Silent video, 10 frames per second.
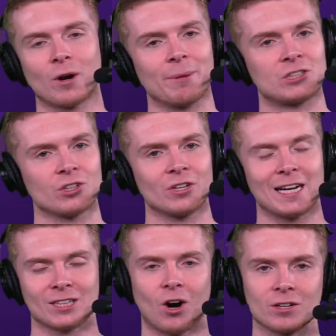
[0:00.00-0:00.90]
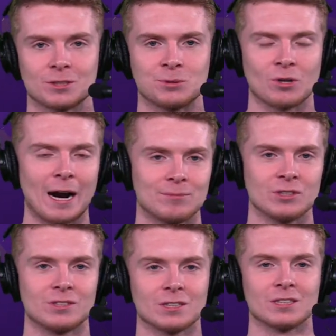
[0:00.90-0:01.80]
want to make sure you guys are subscribed
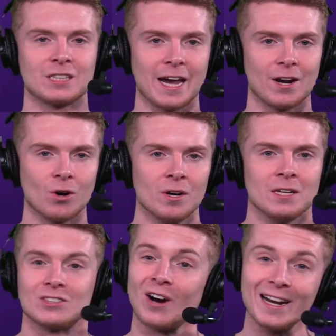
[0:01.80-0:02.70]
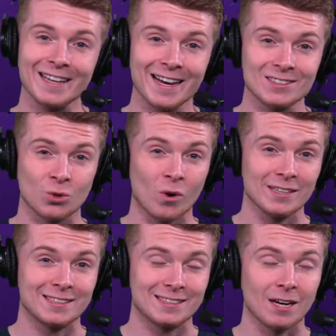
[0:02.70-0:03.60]
to, to the channel. Trying to hit
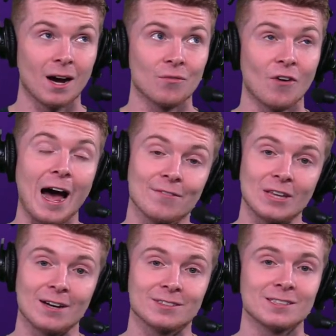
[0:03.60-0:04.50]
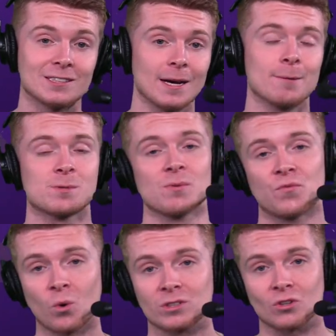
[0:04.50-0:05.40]
25,000 uh, subs
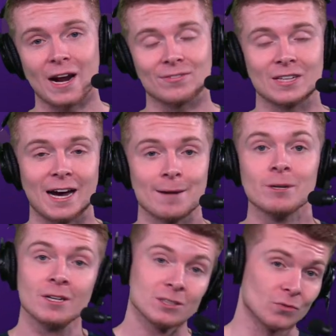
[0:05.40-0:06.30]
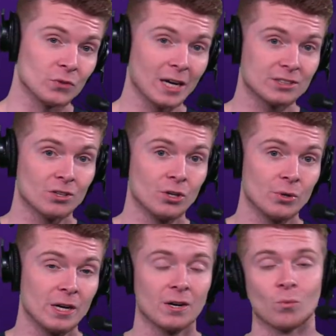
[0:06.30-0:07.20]
before draft time. So if you guys are new
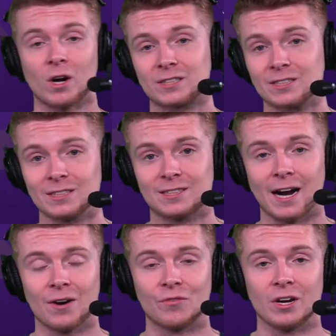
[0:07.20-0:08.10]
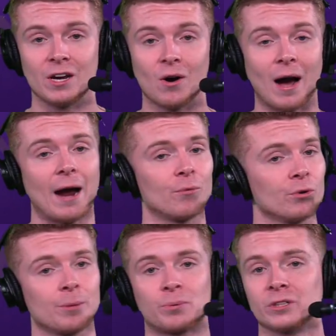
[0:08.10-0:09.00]
here and watch this entire video, I
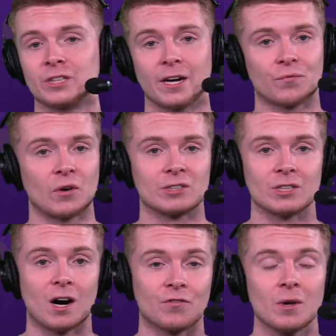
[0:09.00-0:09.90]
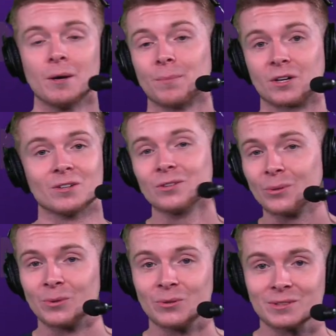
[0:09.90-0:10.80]
really appreciate it first off. But
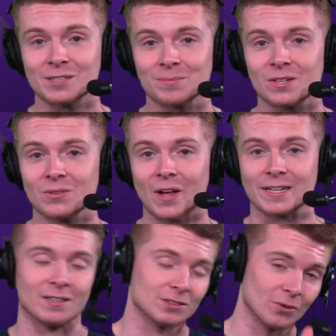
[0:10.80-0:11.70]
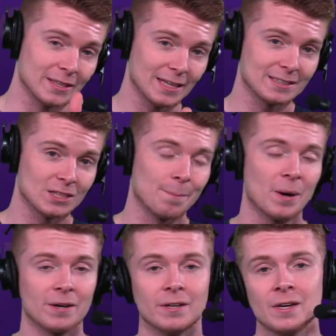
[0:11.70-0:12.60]
clearly we're doing something you like here. So hit that sub
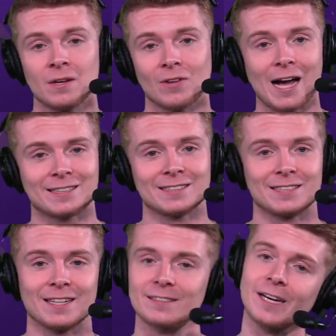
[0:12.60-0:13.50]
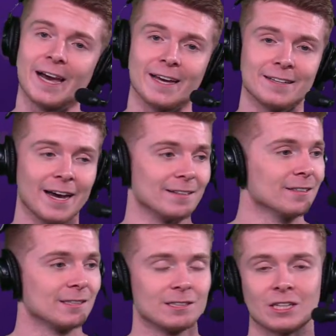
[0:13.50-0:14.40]
button, lock us in, and hey,
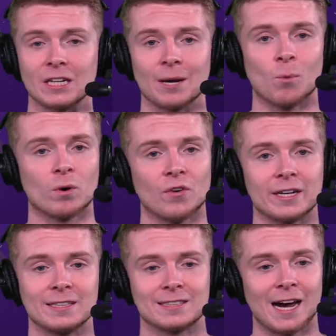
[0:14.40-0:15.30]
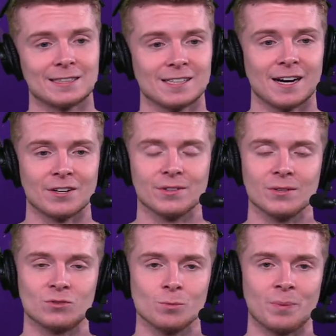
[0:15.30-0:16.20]
just going to get more Vikings content on your
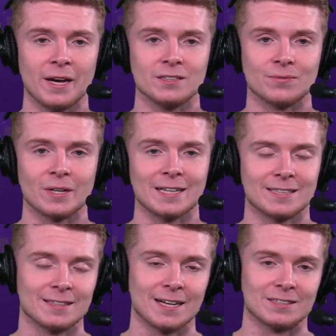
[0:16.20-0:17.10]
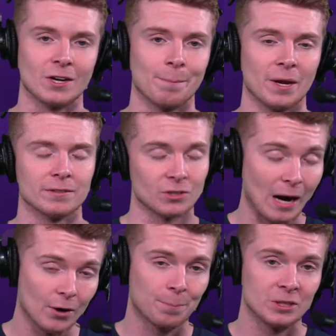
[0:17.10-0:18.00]
YouTube page if you guys hit that sub button. So
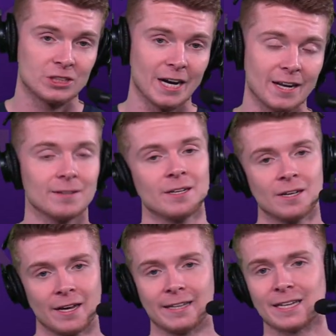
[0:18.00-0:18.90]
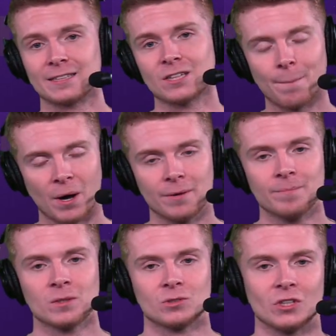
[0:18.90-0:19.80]
I would appreciate it. Hit that sub button.
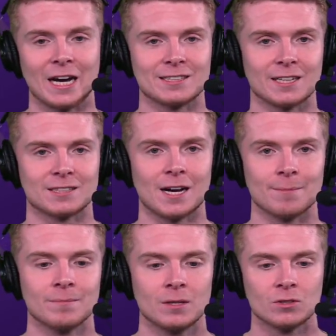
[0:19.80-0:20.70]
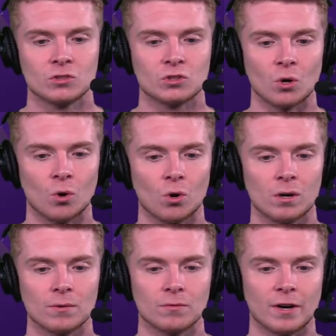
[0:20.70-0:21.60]
See you guys next time. Skull